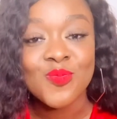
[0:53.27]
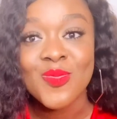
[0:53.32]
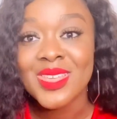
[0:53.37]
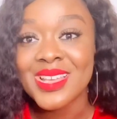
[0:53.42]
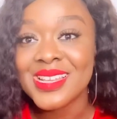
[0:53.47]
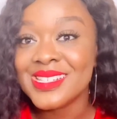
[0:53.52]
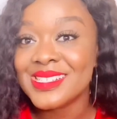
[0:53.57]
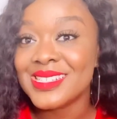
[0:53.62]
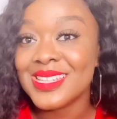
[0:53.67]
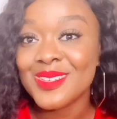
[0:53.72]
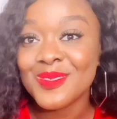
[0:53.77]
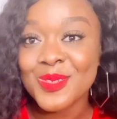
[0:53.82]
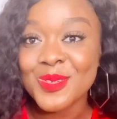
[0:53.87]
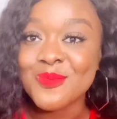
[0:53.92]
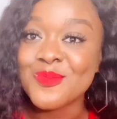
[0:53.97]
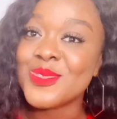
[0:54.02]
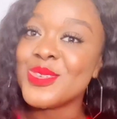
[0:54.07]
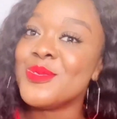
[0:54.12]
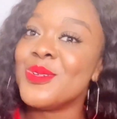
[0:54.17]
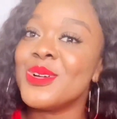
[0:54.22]
Stick with
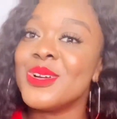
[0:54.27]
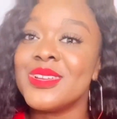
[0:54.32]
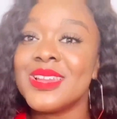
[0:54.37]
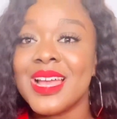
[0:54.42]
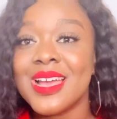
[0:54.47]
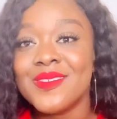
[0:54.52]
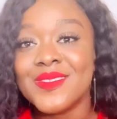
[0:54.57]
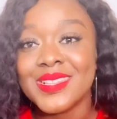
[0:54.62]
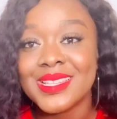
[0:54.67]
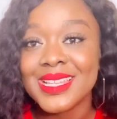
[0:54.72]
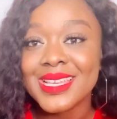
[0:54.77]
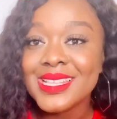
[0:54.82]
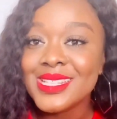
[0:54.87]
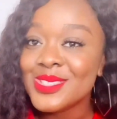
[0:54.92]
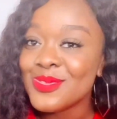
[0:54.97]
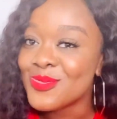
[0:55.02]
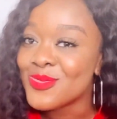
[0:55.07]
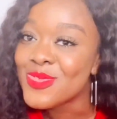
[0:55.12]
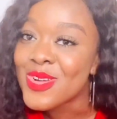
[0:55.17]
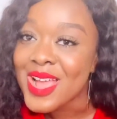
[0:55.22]
me. We're going to have a nice
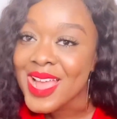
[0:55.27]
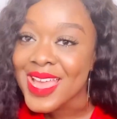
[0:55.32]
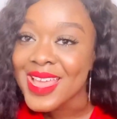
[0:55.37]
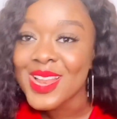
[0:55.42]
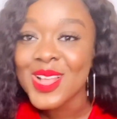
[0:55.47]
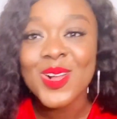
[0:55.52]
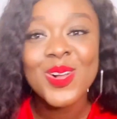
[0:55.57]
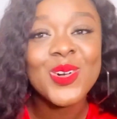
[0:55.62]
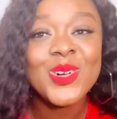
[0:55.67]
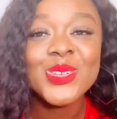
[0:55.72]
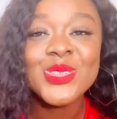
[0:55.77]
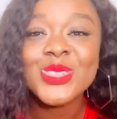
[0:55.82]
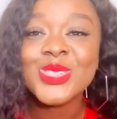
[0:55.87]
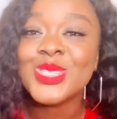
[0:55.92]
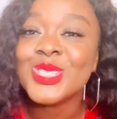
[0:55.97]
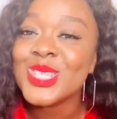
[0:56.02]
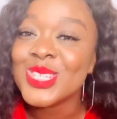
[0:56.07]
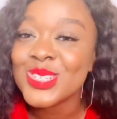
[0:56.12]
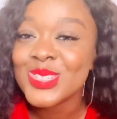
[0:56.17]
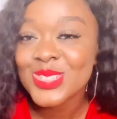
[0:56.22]
flight on
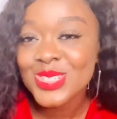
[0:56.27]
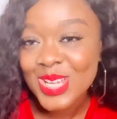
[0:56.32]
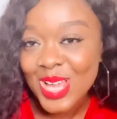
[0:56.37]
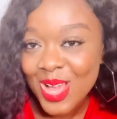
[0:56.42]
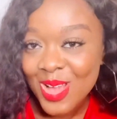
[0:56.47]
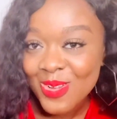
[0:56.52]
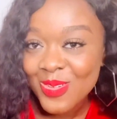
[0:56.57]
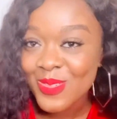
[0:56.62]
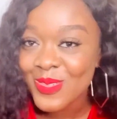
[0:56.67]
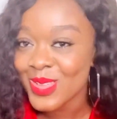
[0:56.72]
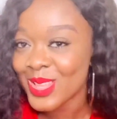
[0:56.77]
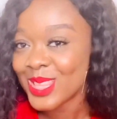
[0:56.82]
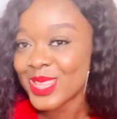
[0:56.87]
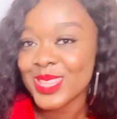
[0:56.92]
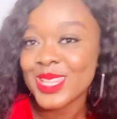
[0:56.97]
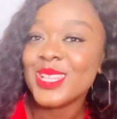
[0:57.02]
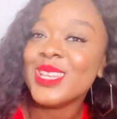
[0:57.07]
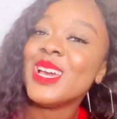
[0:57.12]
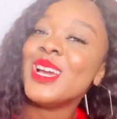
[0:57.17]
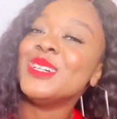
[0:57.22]
Chit Chat with
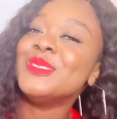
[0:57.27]
Nana.